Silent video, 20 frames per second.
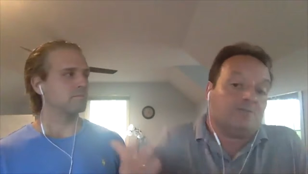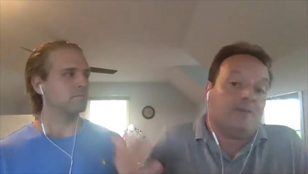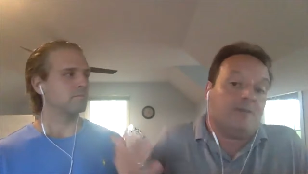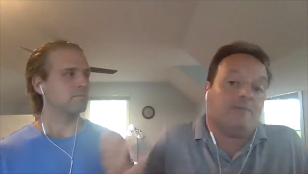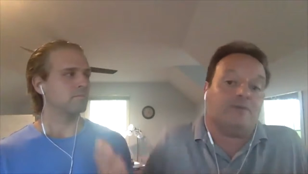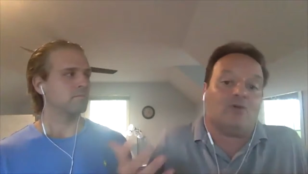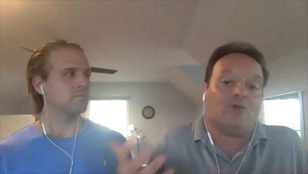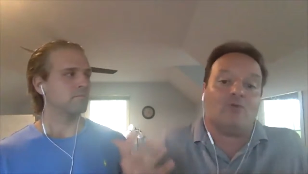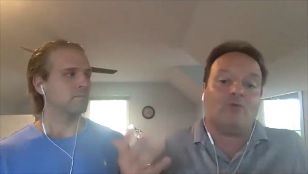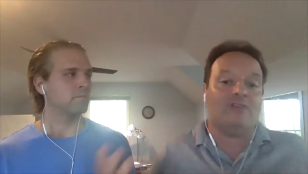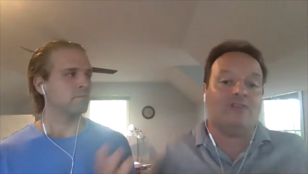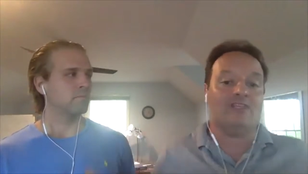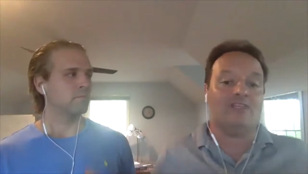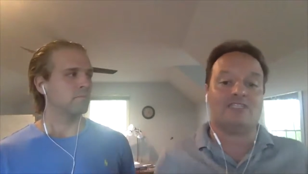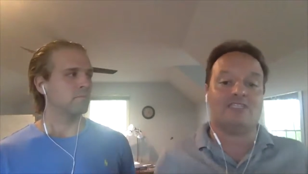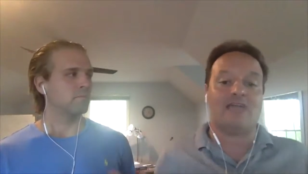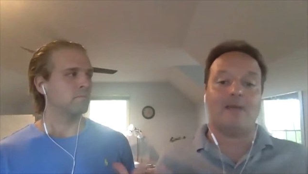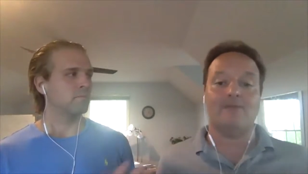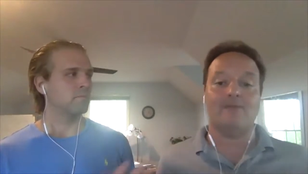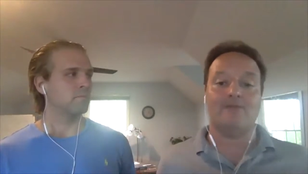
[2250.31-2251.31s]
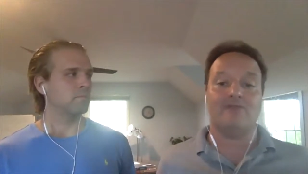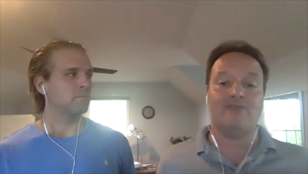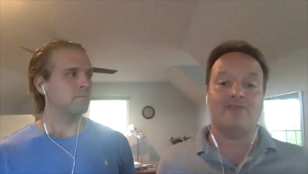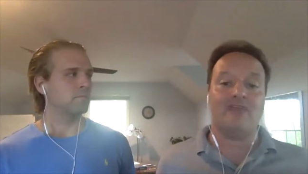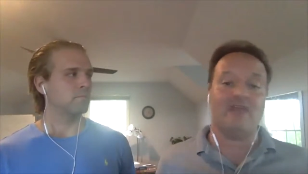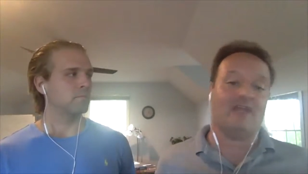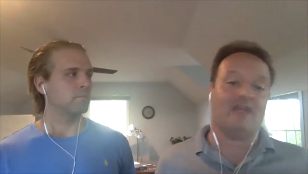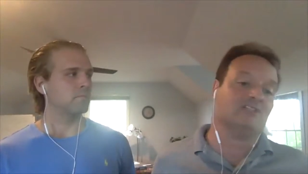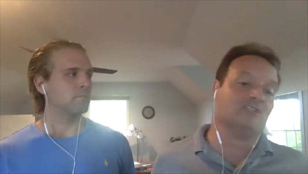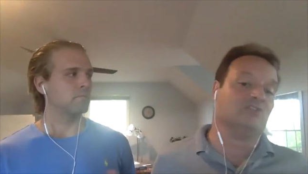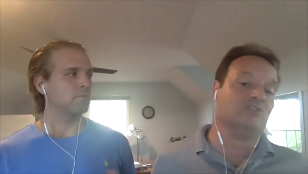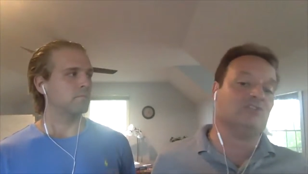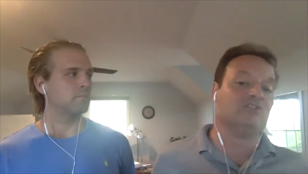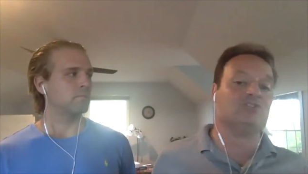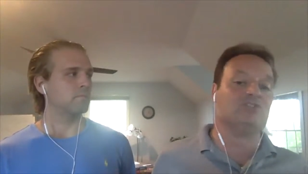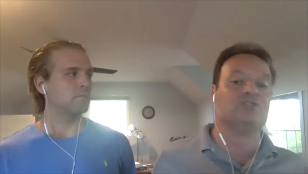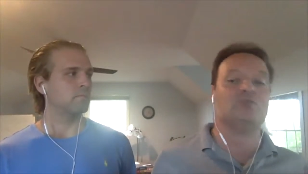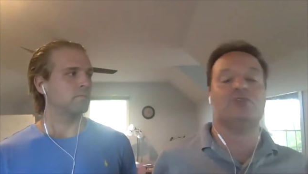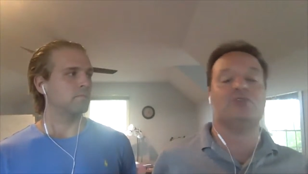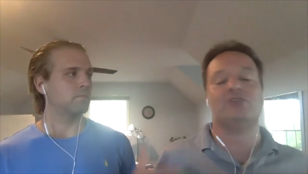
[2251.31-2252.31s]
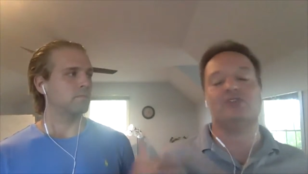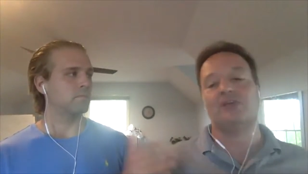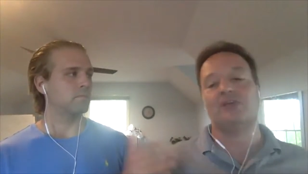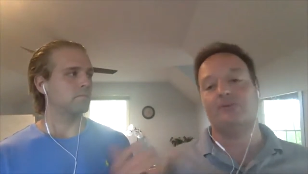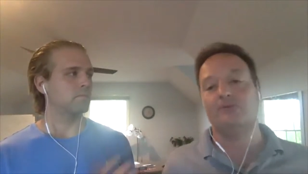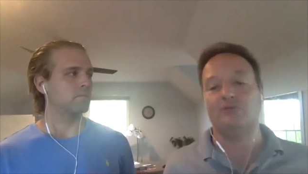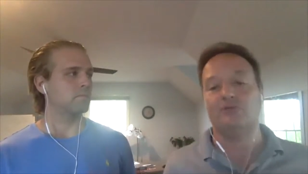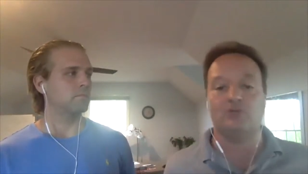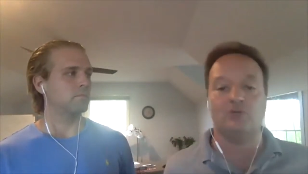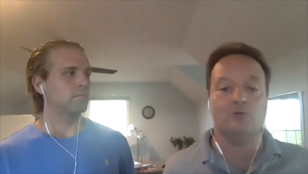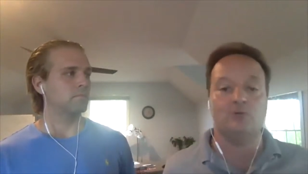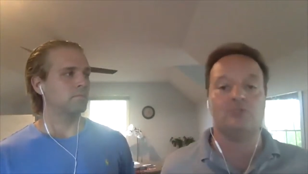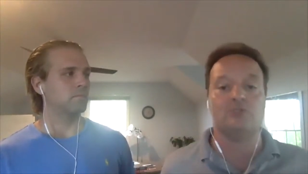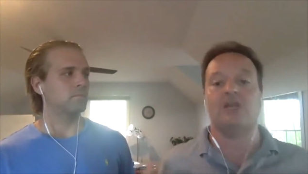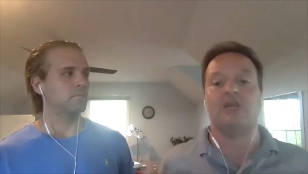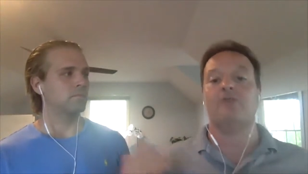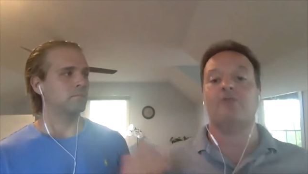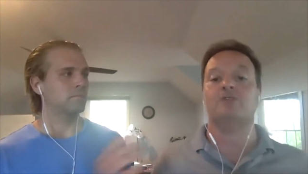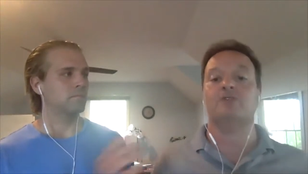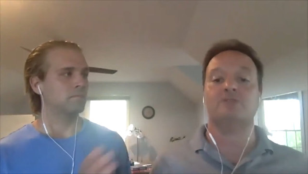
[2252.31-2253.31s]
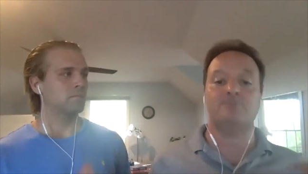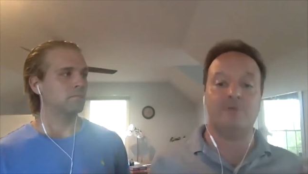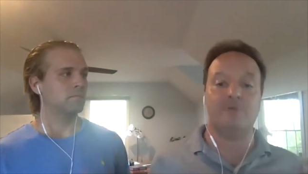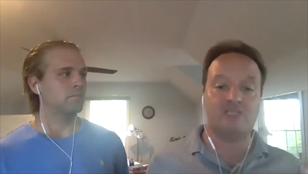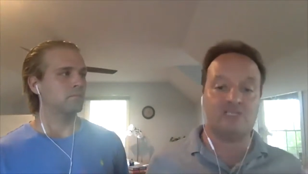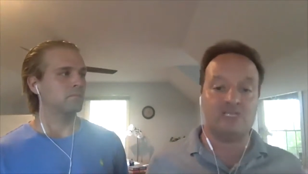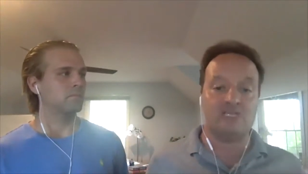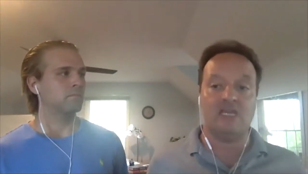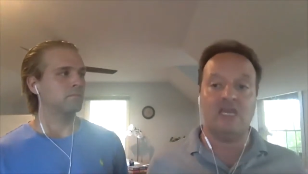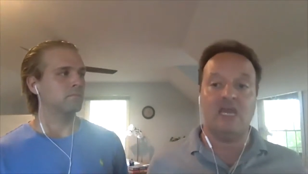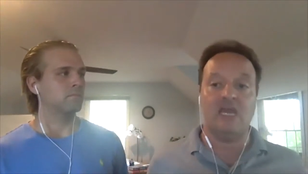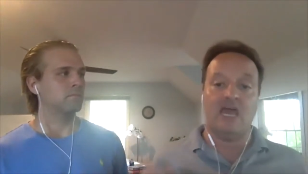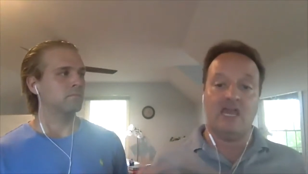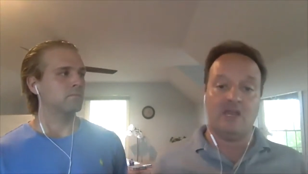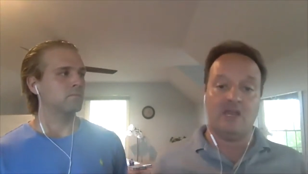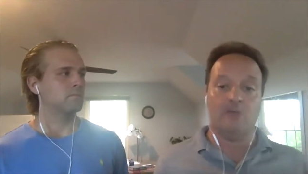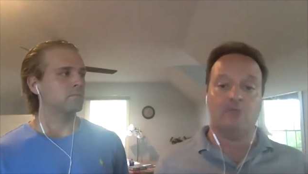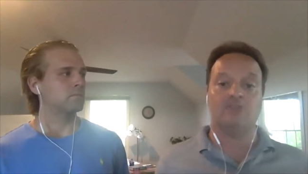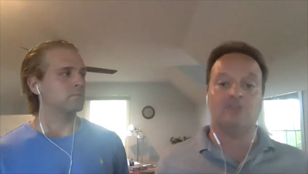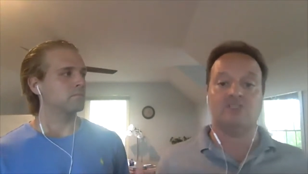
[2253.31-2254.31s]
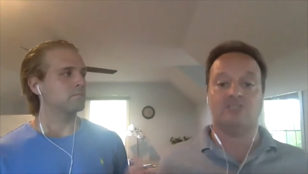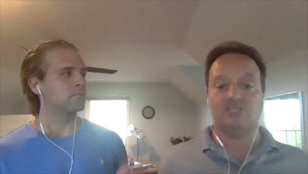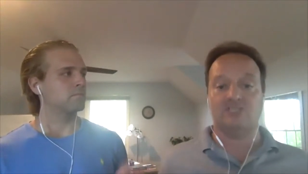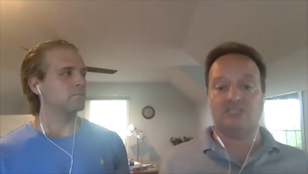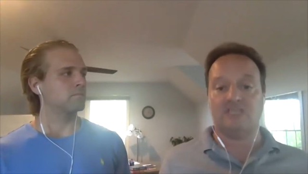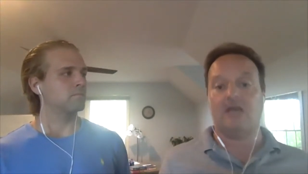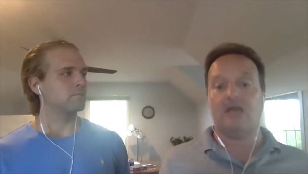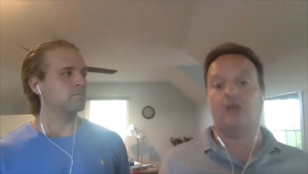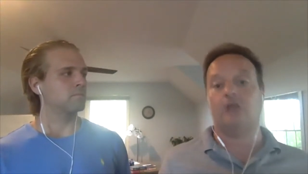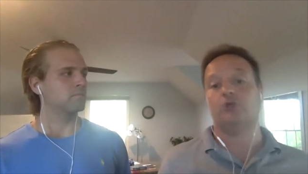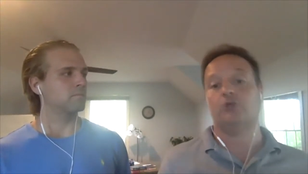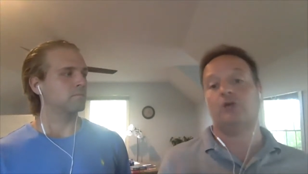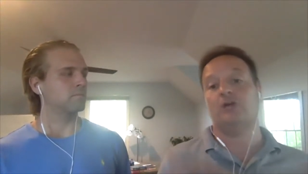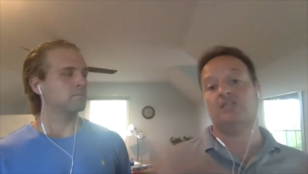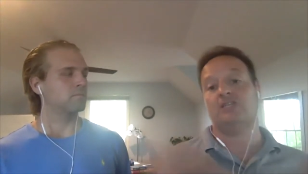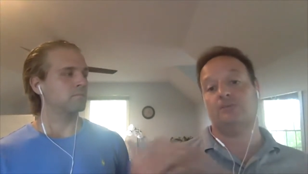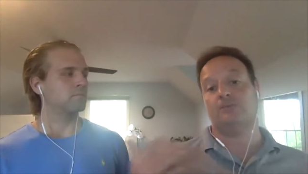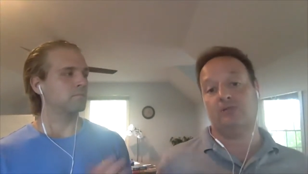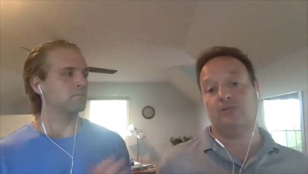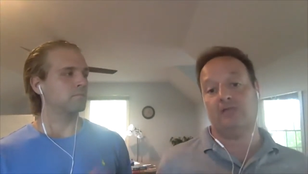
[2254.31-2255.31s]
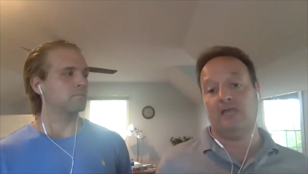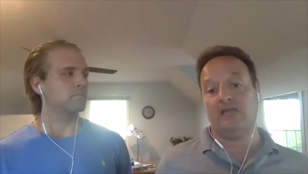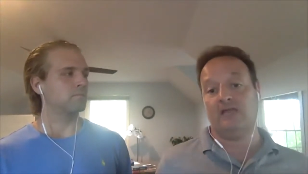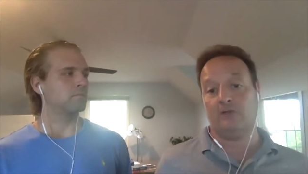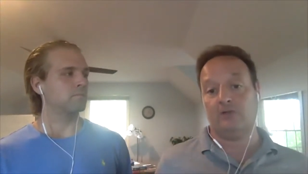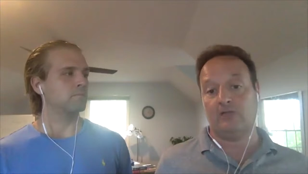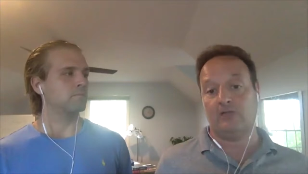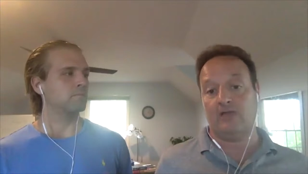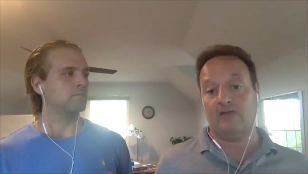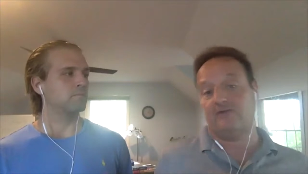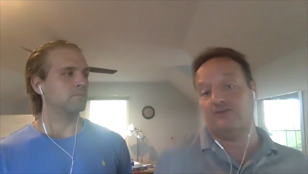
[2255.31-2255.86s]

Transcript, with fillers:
Speaker 1: people don't really stop and think because they're just doing the W 2s and everyone's busy and no one sits down and tries to plan their life.